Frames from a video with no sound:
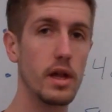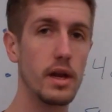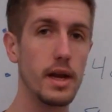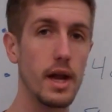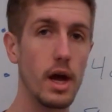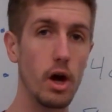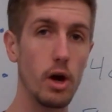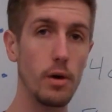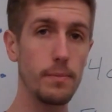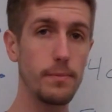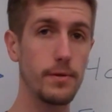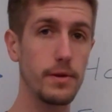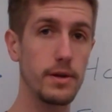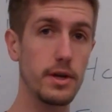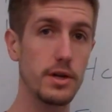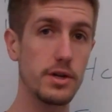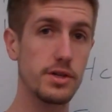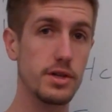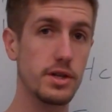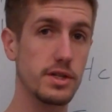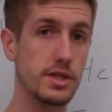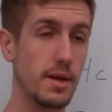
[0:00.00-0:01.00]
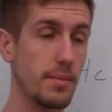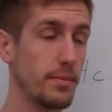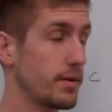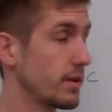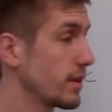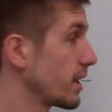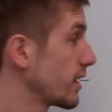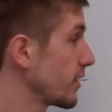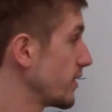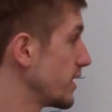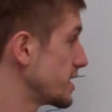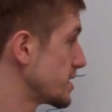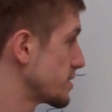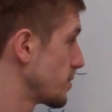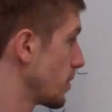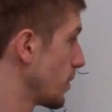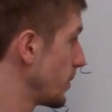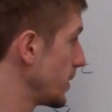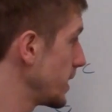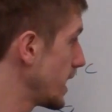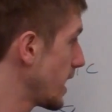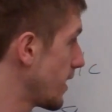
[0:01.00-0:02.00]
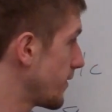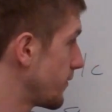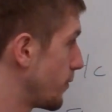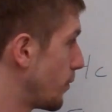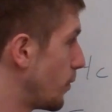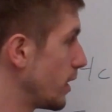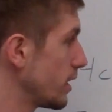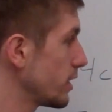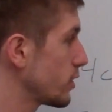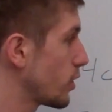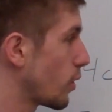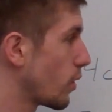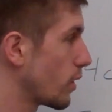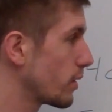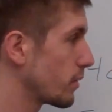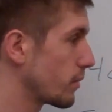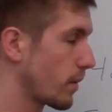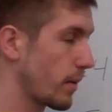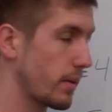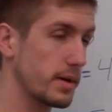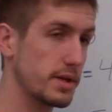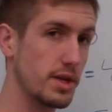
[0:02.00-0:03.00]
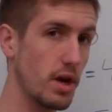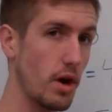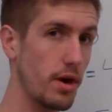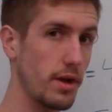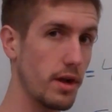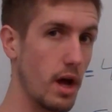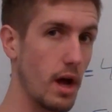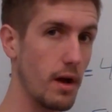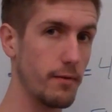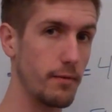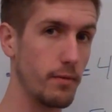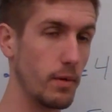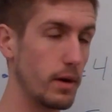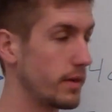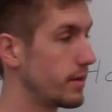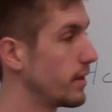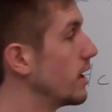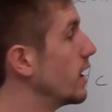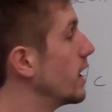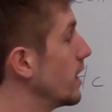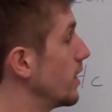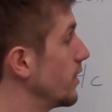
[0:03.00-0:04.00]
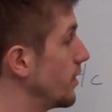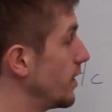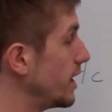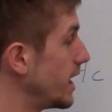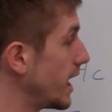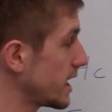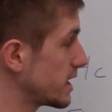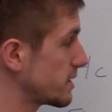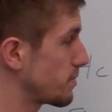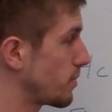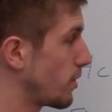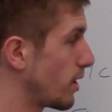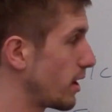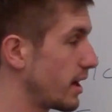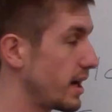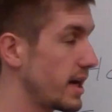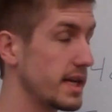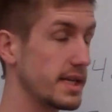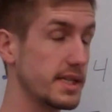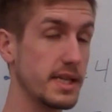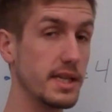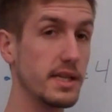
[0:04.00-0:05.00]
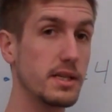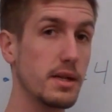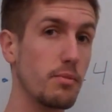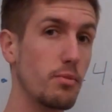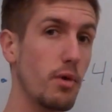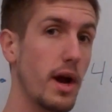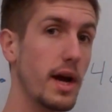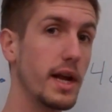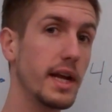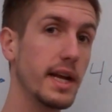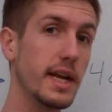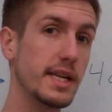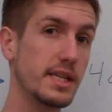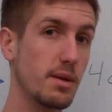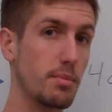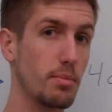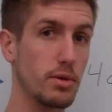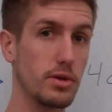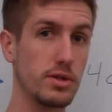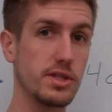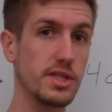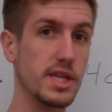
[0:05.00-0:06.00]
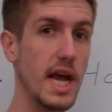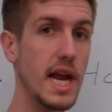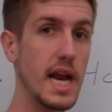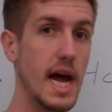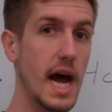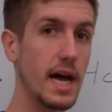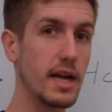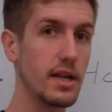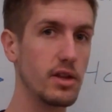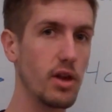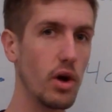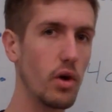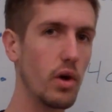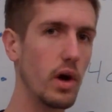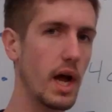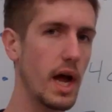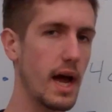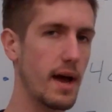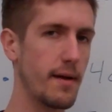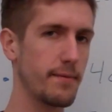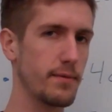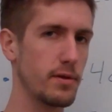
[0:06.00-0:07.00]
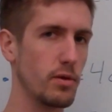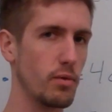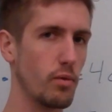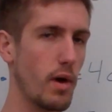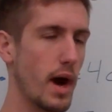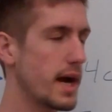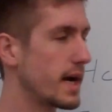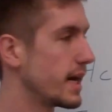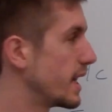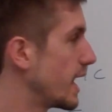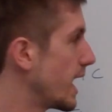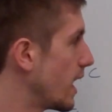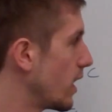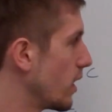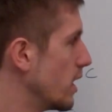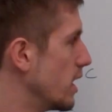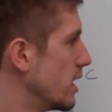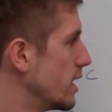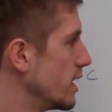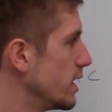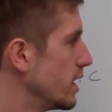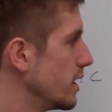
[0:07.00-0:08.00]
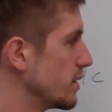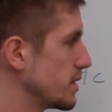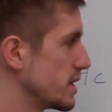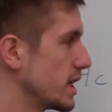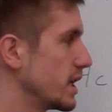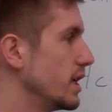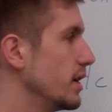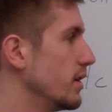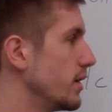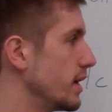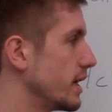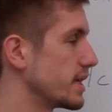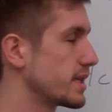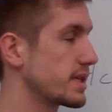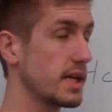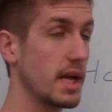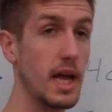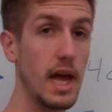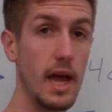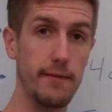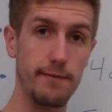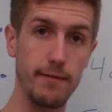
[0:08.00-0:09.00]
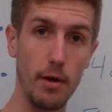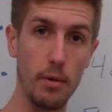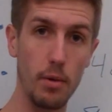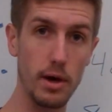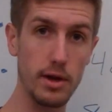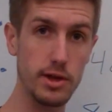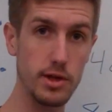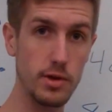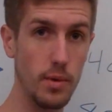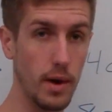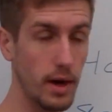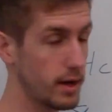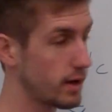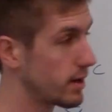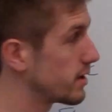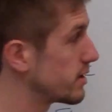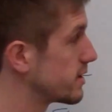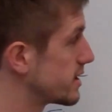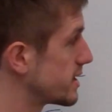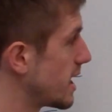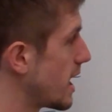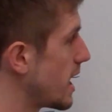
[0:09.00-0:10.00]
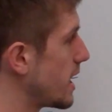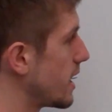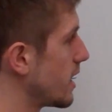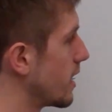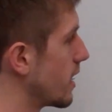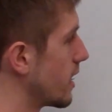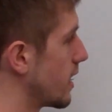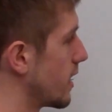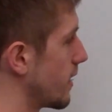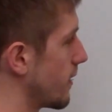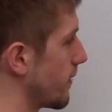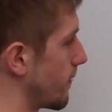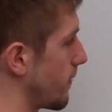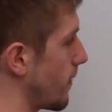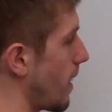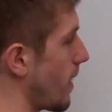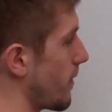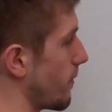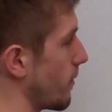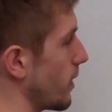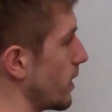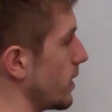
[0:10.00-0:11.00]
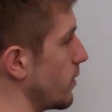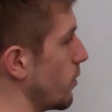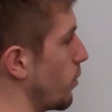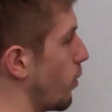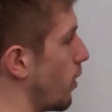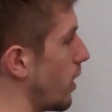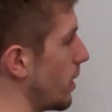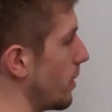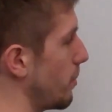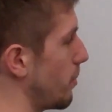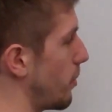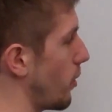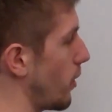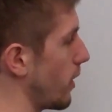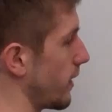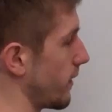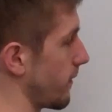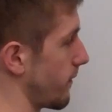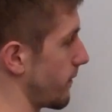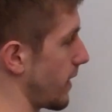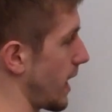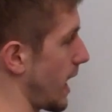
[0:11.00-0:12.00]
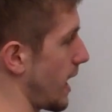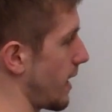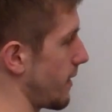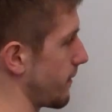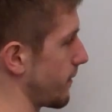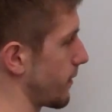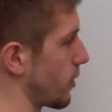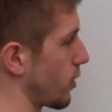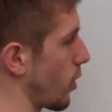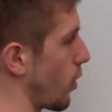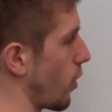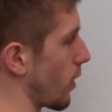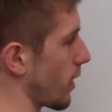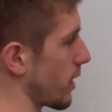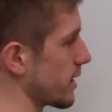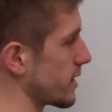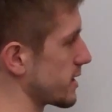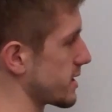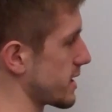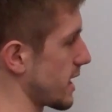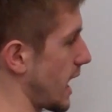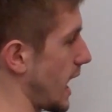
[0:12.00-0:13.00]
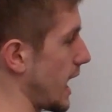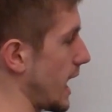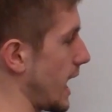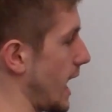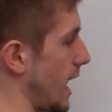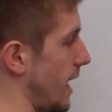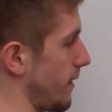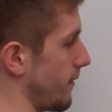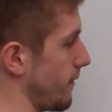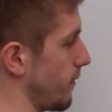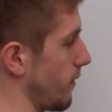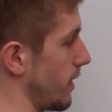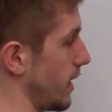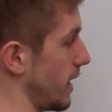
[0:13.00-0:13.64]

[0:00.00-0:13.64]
Now hopefully yours looks something like this, where we have 1 quart where we're starting off with. The next part is, since I'm writing it as a percent, I don't have to write it out using units. If I wanted to, I could say for every 1.5 quarts I have